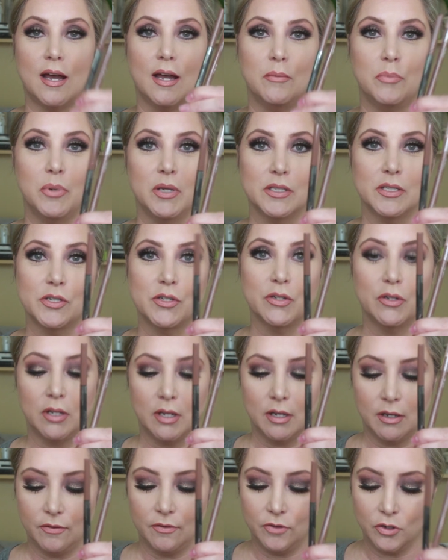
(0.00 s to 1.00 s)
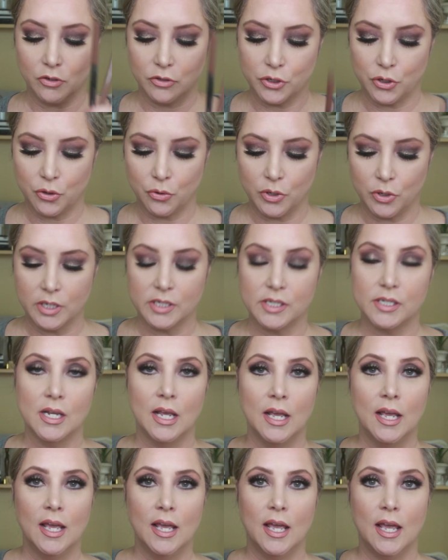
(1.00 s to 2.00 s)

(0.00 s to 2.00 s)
eye pencil of your choice